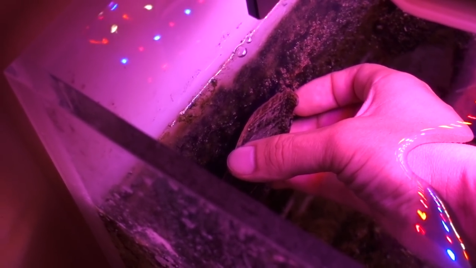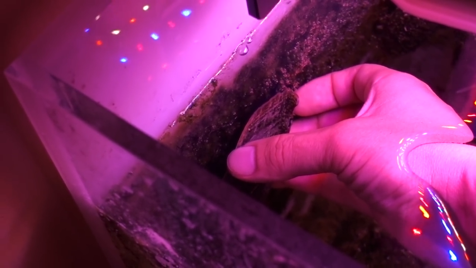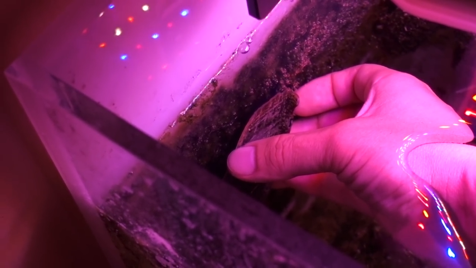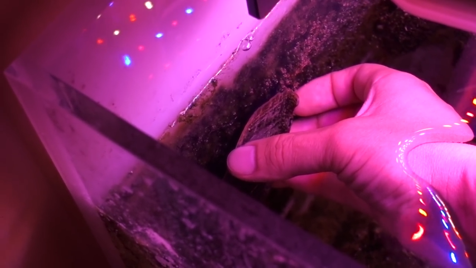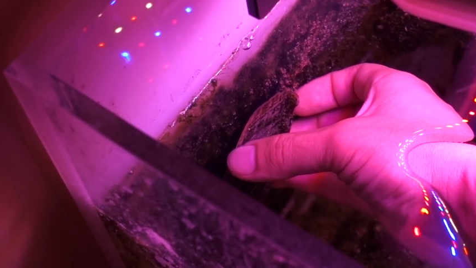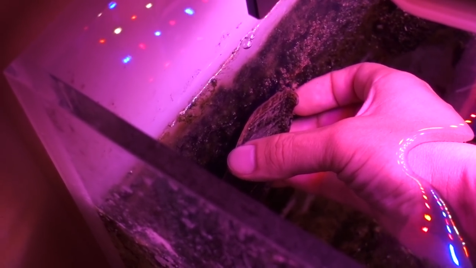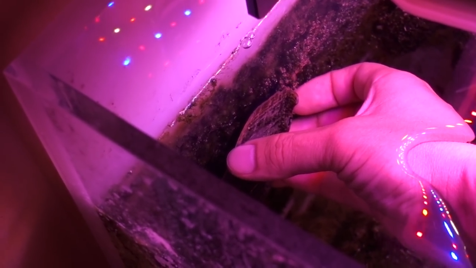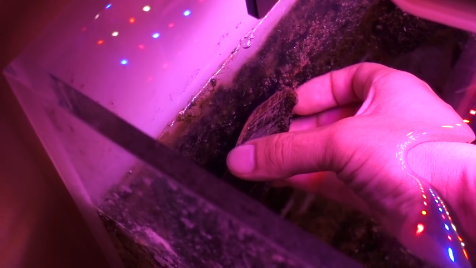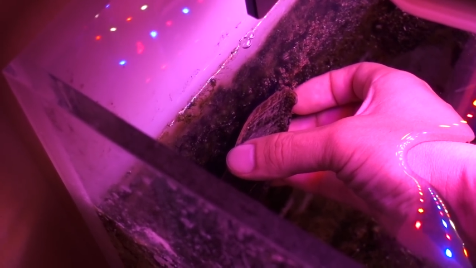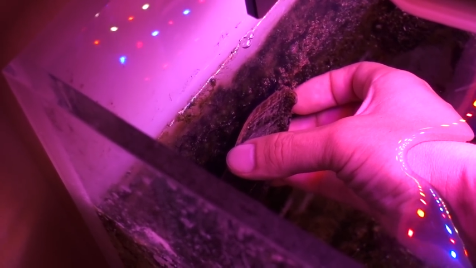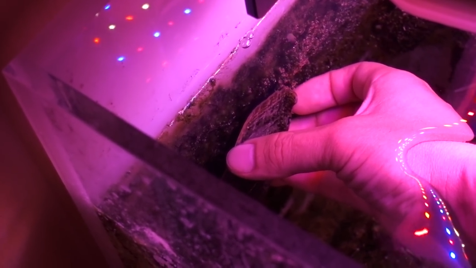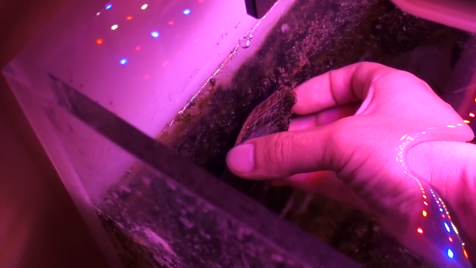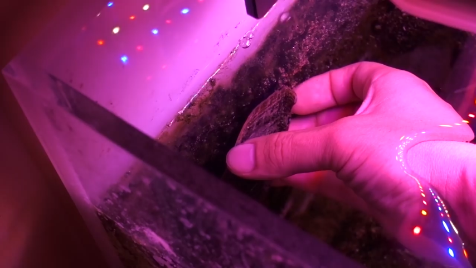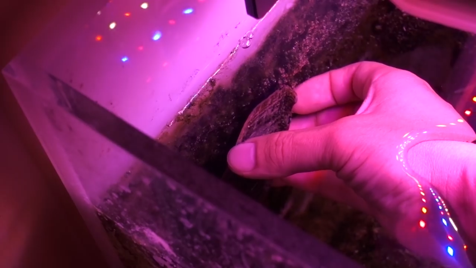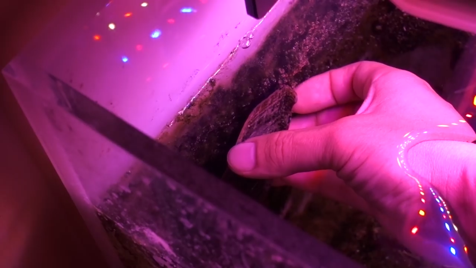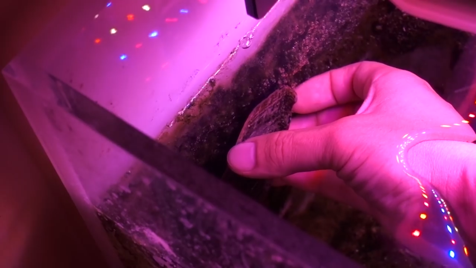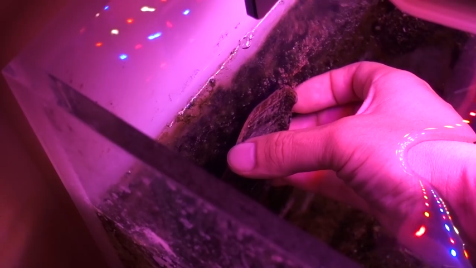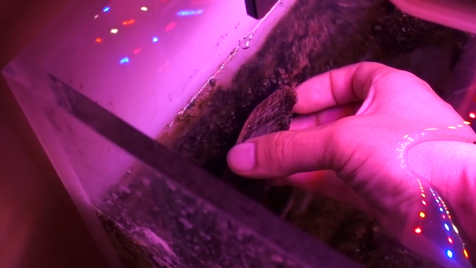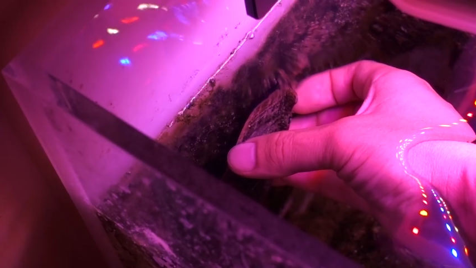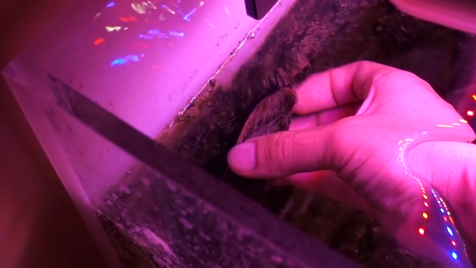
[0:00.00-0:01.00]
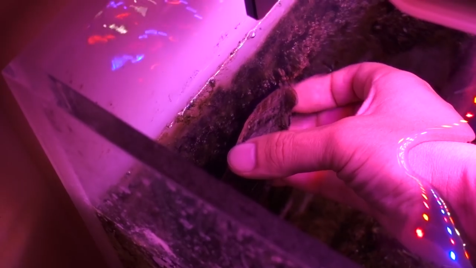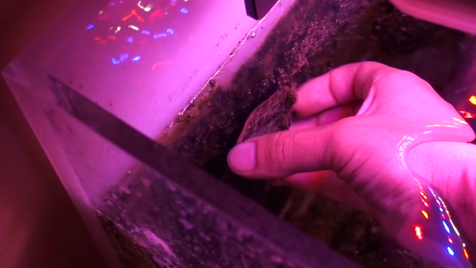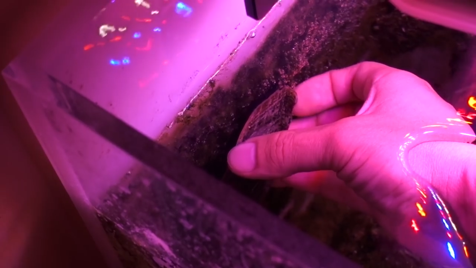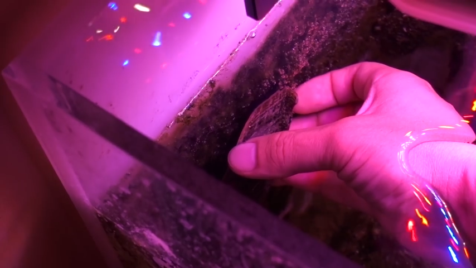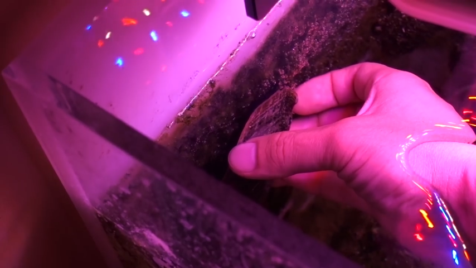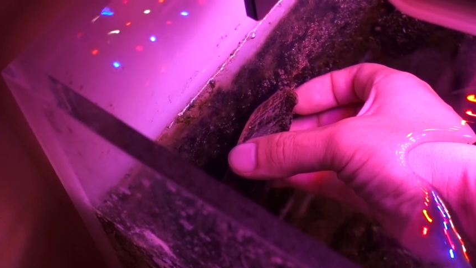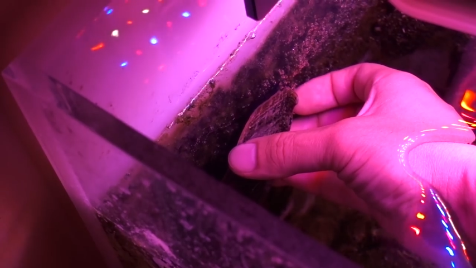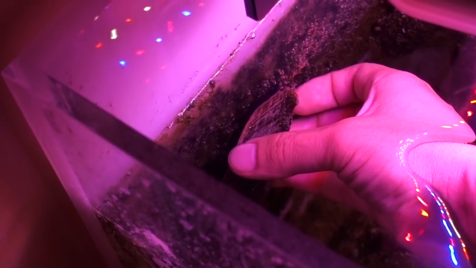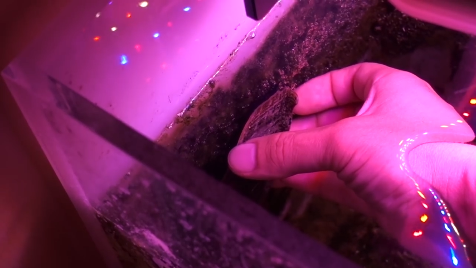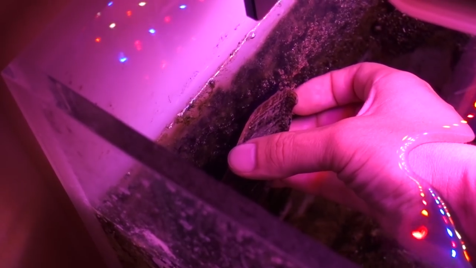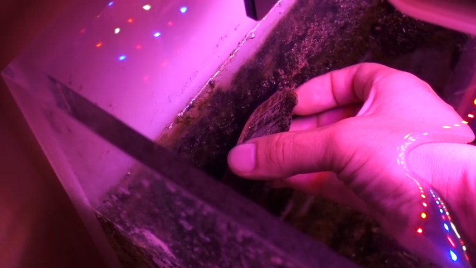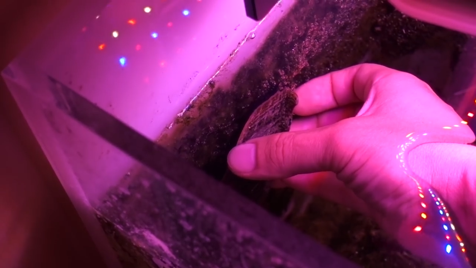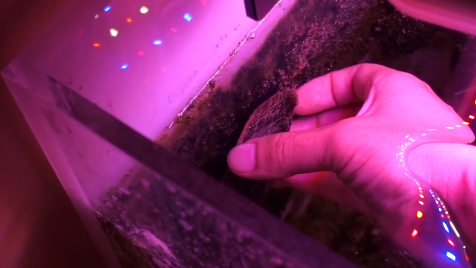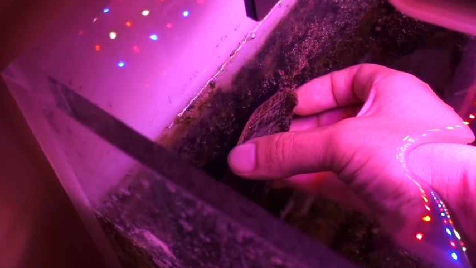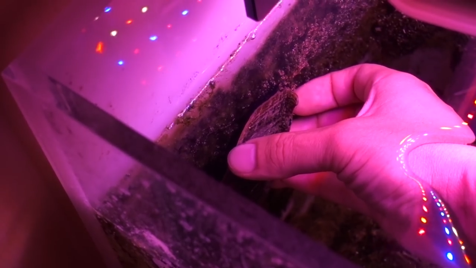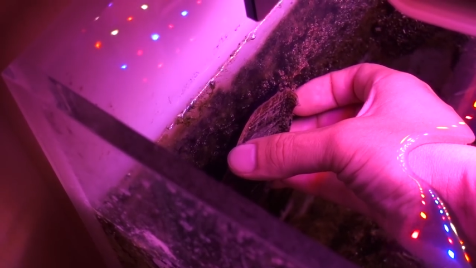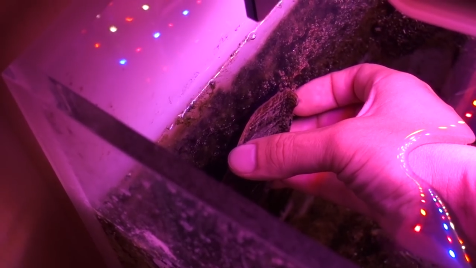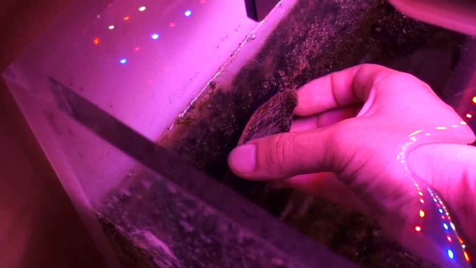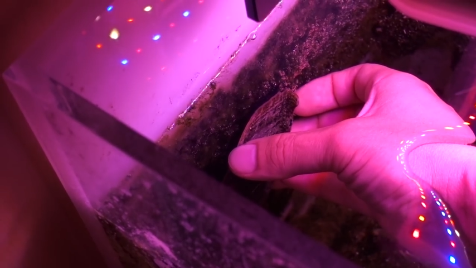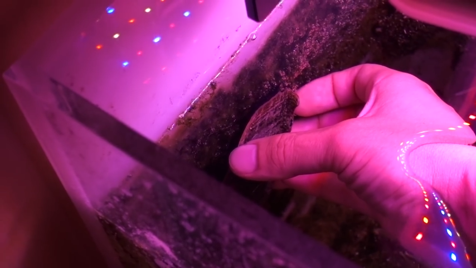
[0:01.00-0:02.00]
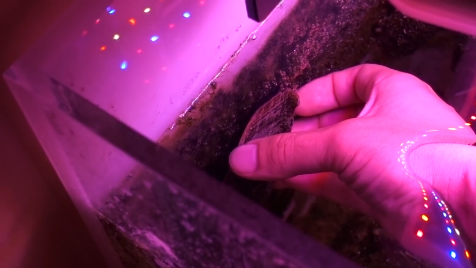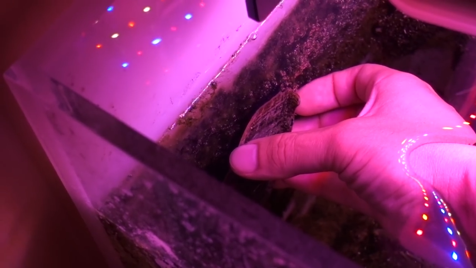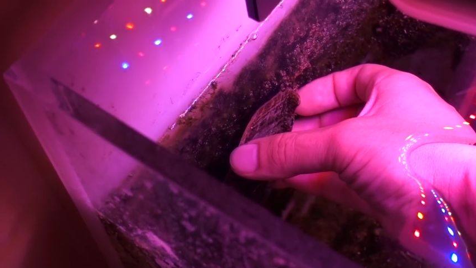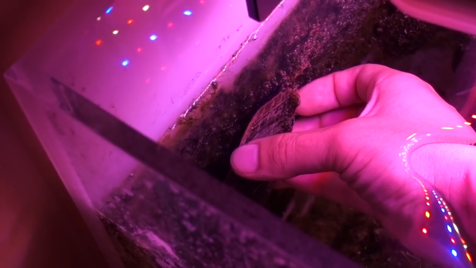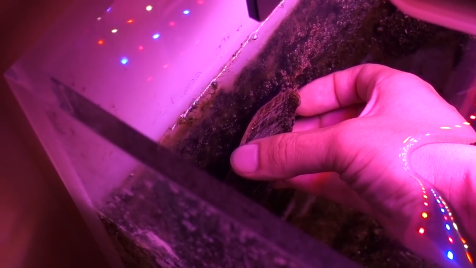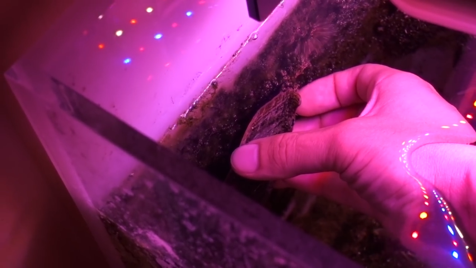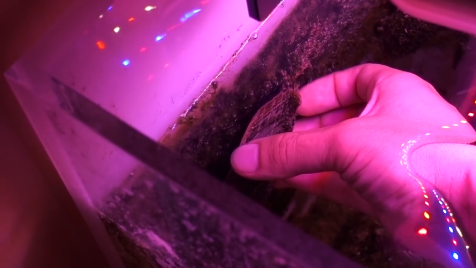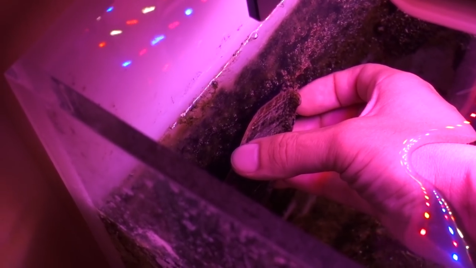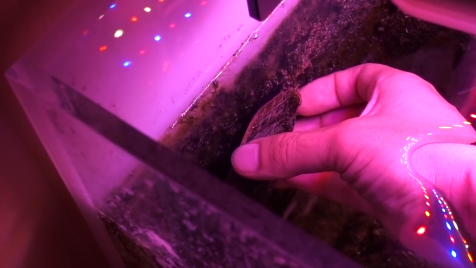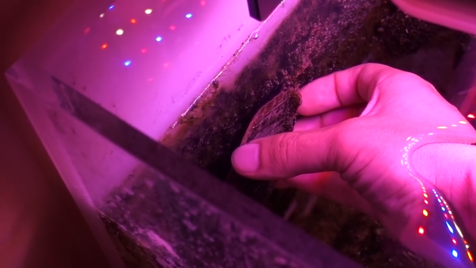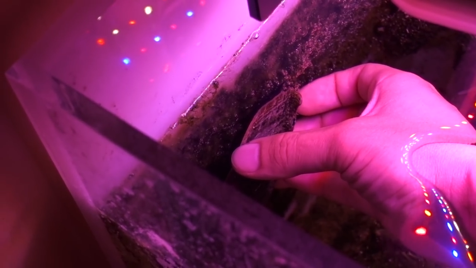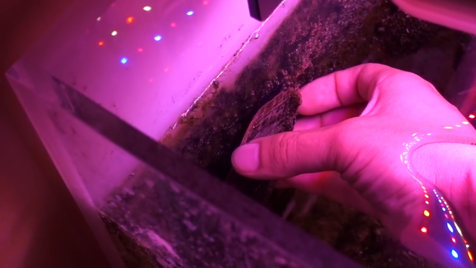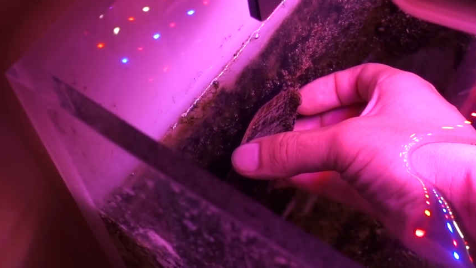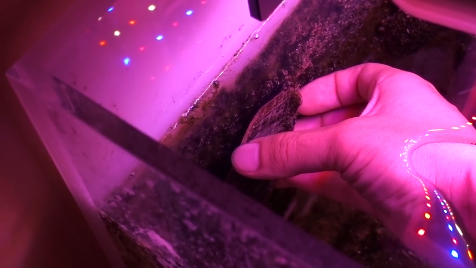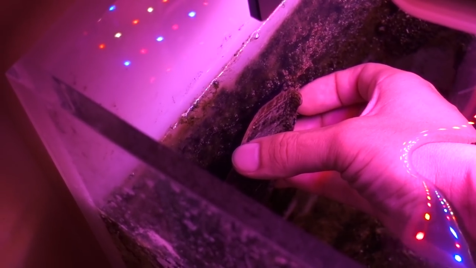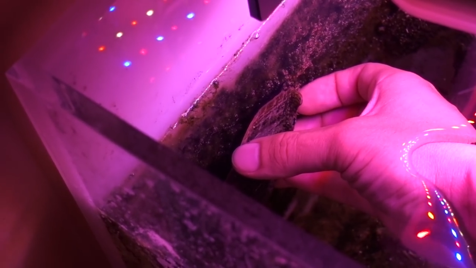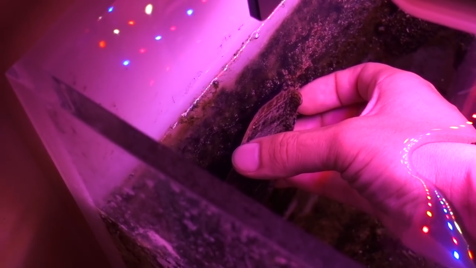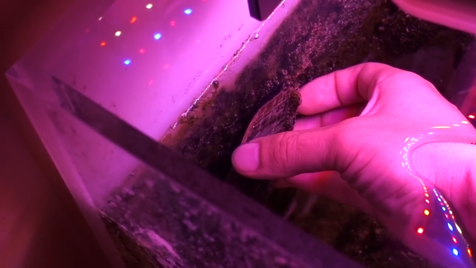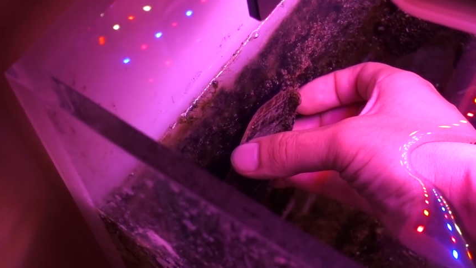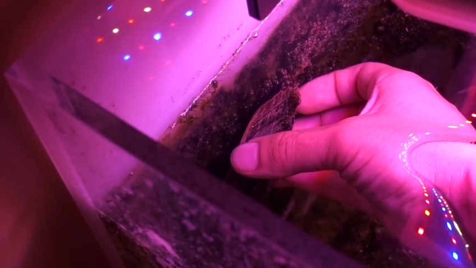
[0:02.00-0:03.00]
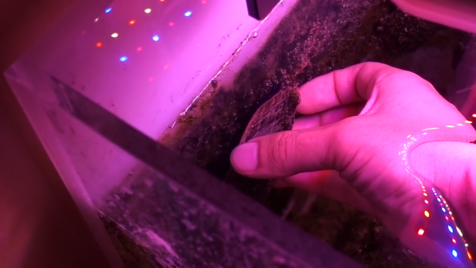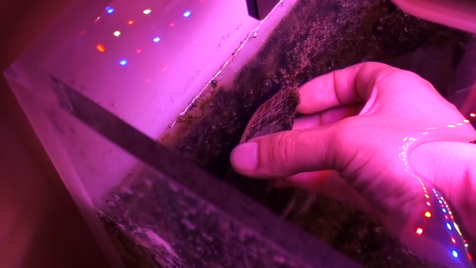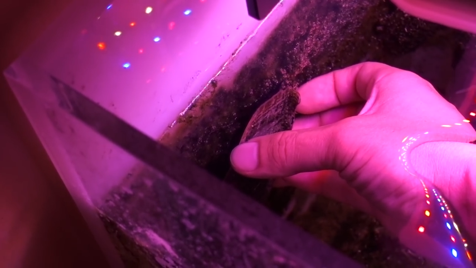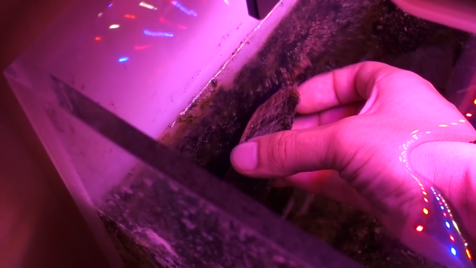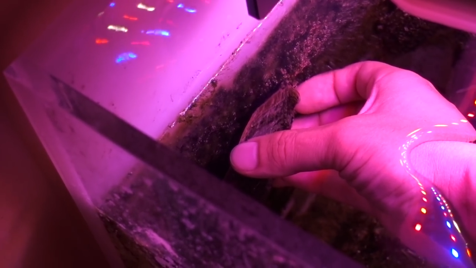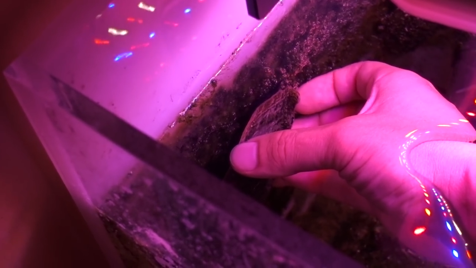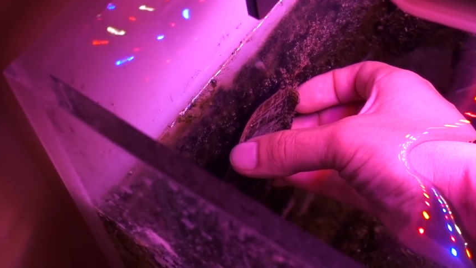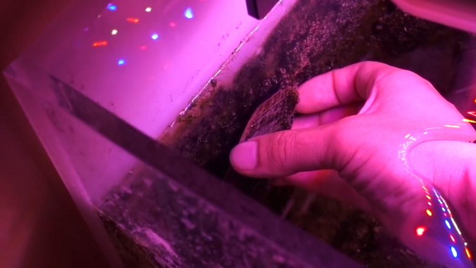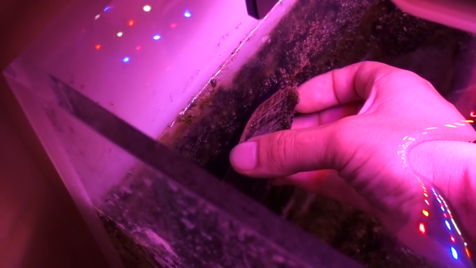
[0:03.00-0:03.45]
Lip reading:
Nobody's mouth can be seen.